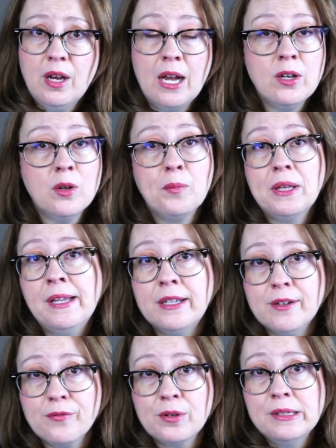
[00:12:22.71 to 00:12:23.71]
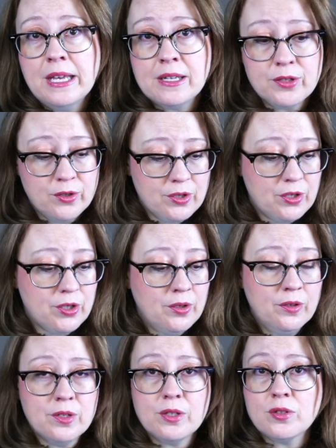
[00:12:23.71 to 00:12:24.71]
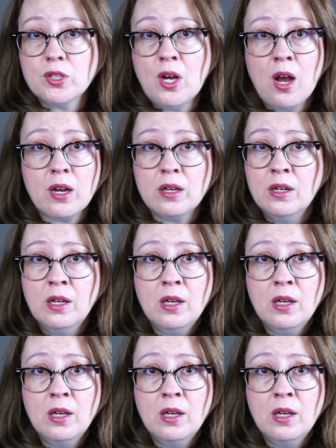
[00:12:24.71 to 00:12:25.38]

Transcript: I know plenty of freelancers, as soon as there's talk